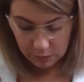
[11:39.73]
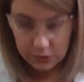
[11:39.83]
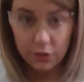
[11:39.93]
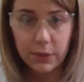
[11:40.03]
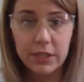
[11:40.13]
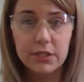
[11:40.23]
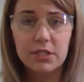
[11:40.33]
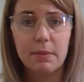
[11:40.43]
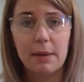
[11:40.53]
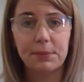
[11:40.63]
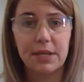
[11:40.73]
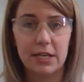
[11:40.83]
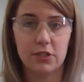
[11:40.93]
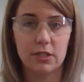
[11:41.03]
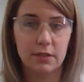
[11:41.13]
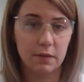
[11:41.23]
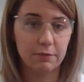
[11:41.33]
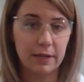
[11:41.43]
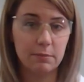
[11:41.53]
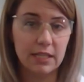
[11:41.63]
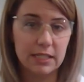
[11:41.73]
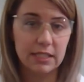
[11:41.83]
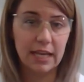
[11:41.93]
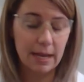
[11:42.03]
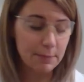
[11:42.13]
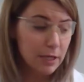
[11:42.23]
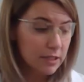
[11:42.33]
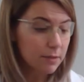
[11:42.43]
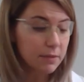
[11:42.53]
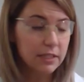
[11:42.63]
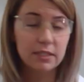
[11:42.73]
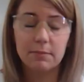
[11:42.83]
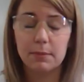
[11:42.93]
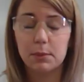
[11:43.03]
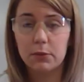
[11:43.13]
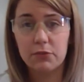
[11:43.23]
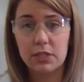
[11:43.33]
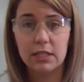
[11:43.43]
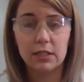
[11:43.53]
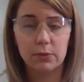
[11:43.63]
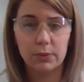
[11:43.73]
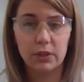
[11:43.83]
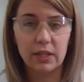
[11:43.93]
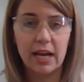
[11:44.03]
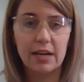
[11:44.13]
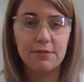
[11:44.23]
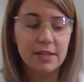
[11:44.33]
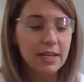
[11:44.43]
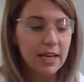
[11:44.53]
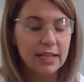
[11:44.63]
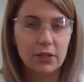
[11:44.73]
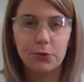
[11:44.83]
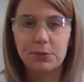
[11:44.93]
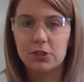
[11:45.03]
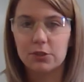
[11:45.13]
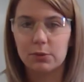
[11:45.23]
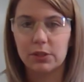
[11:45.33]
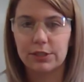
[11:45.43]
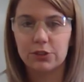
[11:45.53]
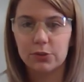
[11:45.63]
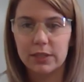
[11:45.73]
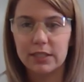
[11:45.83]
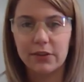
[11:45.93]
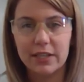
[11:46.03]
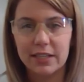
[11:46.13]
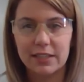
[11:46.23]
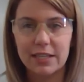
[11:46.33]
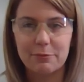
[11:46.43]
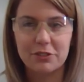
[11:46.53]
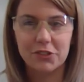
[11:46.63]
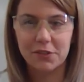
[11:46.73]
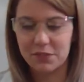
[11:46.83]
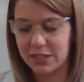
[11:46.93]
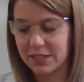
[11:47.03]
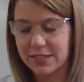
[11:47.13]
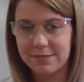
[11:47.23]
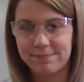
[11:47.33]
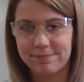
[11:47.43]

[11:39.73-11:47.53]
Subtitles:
So here are some applications of the Flame Test Lab, some things that maybe you've seen in the real life, and I hope that you really enjoyed looking at the chemistry of these.